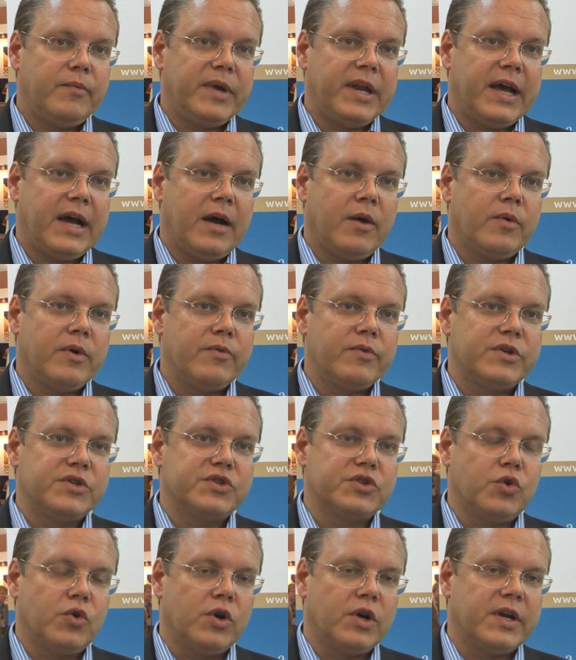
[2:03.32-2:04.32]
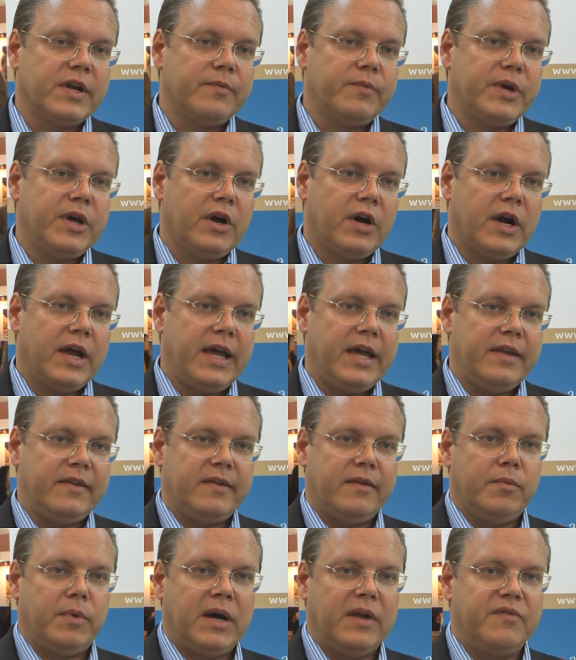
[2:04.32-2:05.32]
with our resort, we are
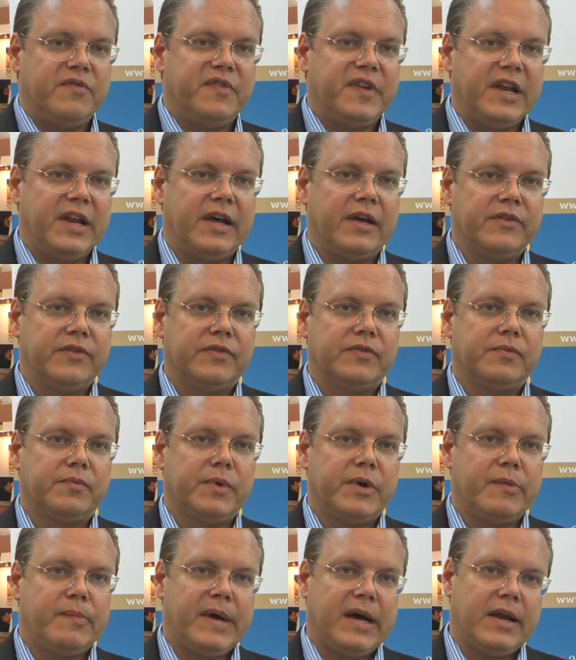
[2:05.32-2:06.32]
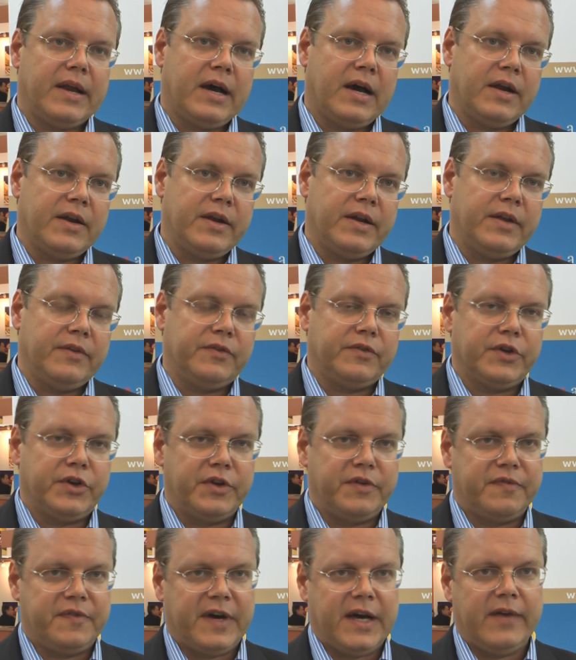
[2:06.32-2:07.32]
81 villas. We're about
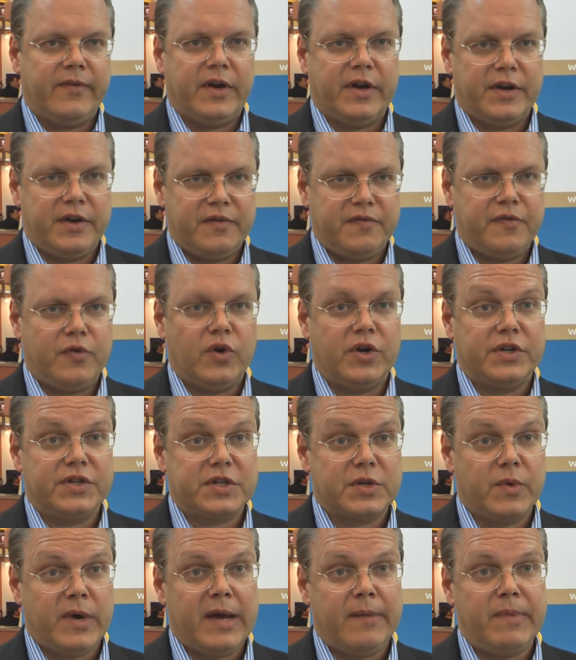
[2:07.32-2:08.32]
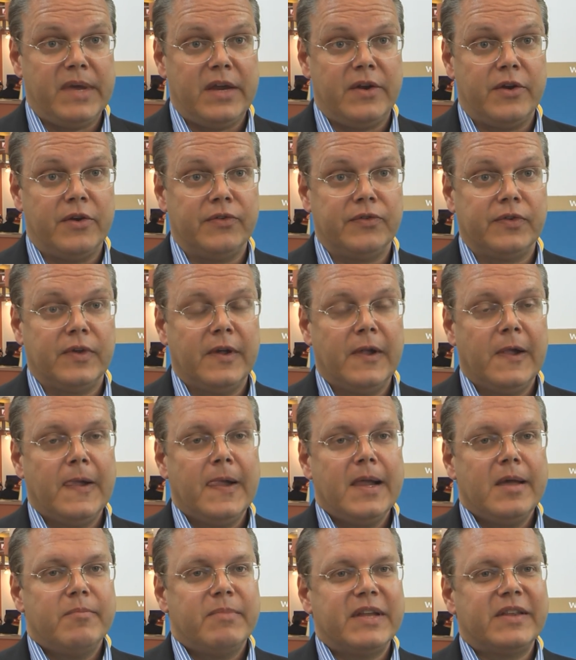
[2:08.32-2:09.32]
135, 140 square meters,
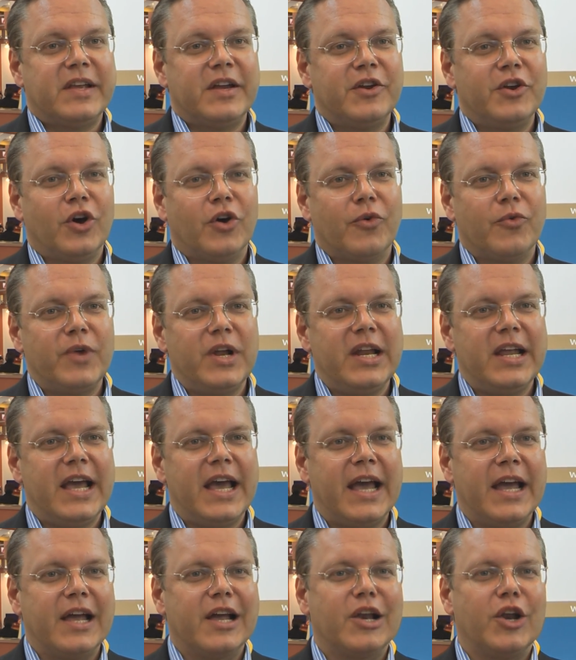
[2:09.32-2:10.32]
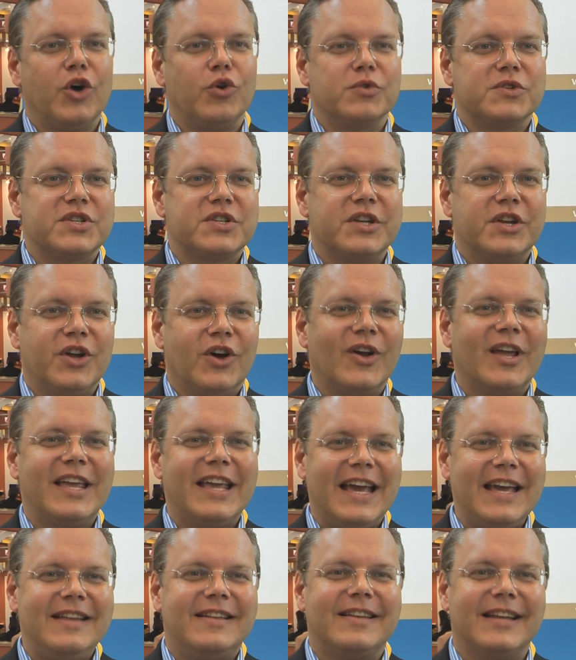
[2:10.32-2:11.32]
but they're not really enclosed. They're not
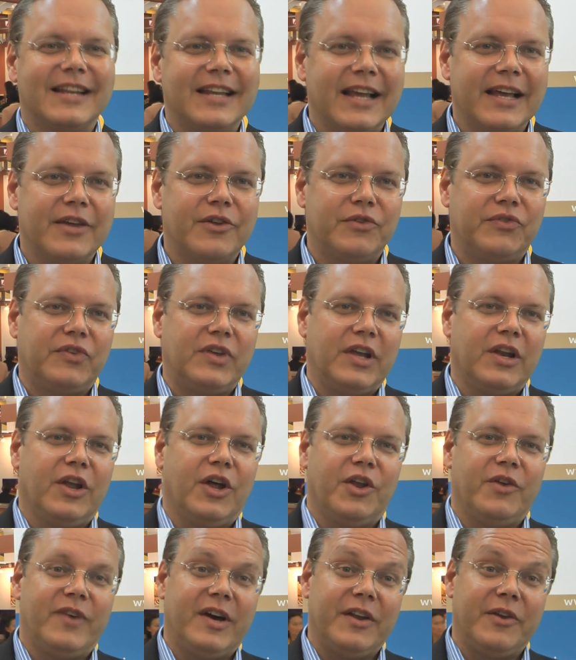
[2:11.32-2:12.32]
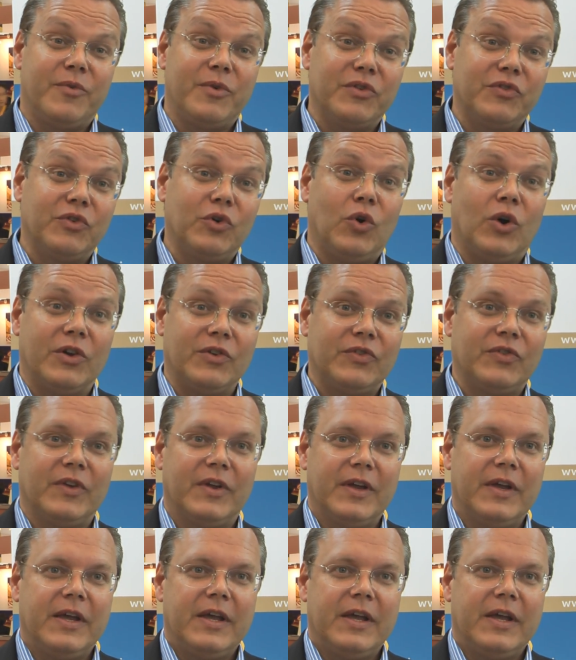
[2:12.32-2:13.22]
gated like you see a lot of other resorts.